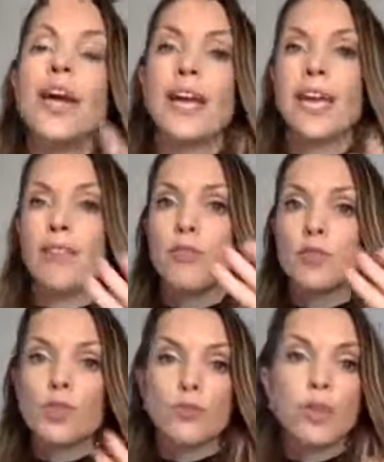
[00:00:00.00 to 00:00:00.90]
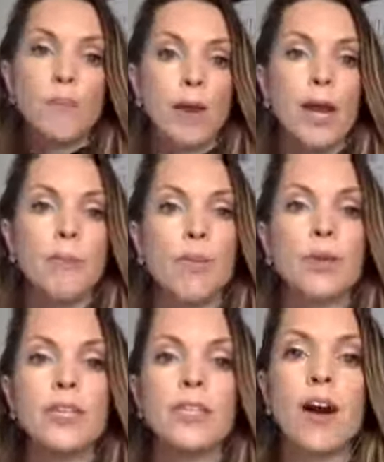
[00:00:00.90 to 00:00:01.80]
again, those three pain
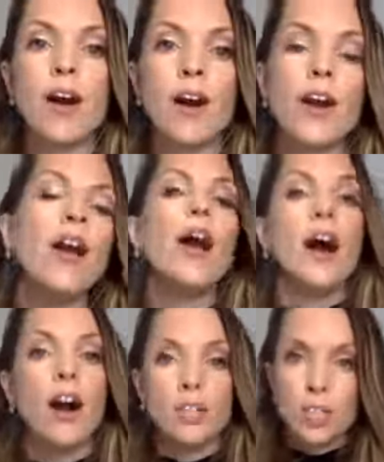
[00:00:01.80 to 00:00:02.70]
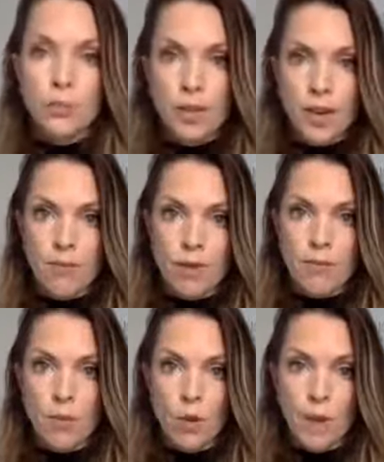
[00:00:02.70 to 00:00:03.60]
points are, how do you become a
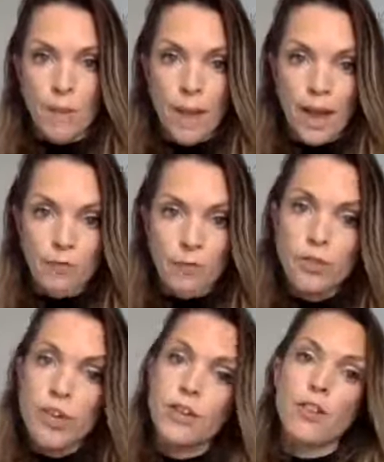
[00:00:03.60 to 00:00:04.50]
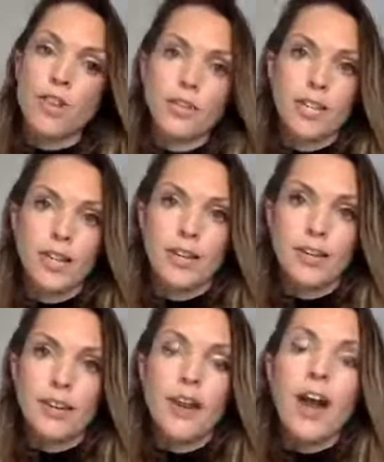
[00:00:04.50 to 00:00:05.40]
more impactful and authentic
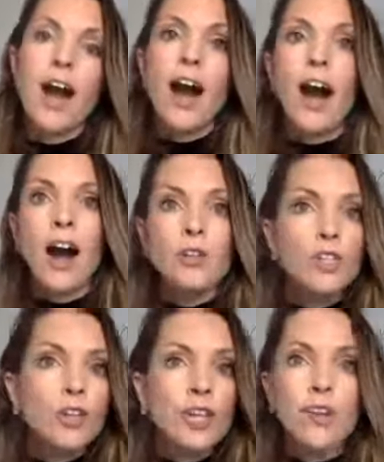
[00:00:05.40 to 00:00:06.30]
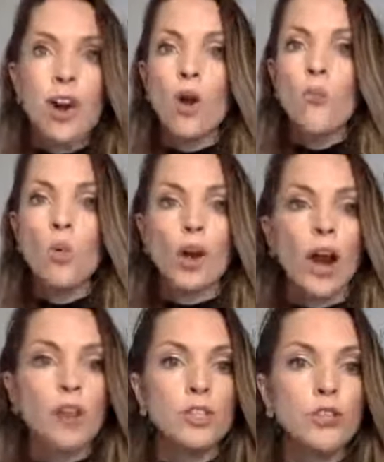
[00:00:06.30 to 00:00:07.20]
leader? How do you let go more?
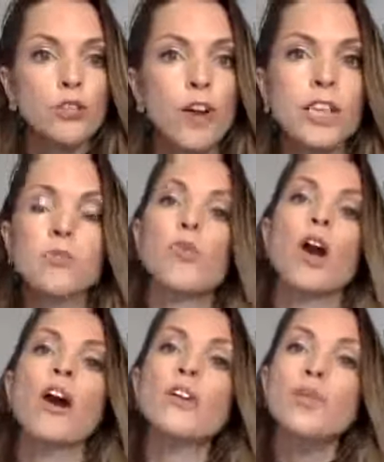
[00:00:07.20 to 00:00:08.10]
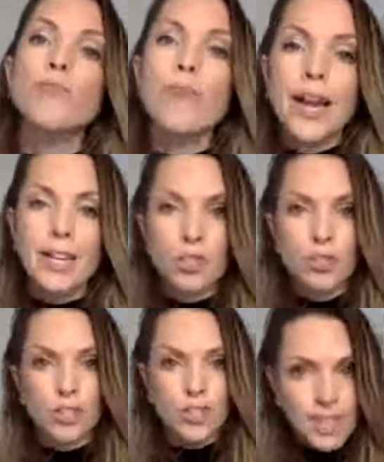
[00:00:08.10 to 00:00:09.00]
How do you trust more? How do you manage
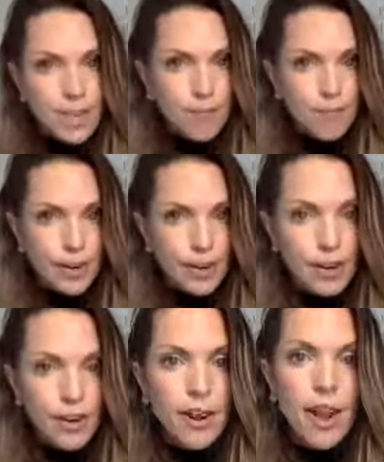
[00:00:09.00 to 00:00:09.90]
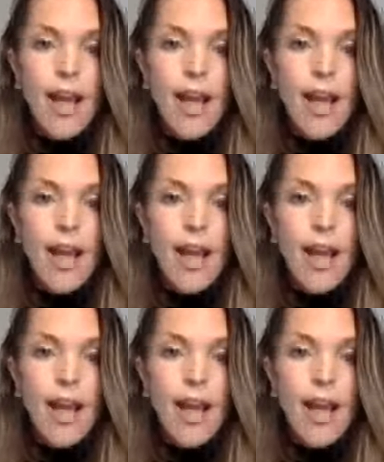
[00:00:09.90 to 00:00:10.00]
your team better?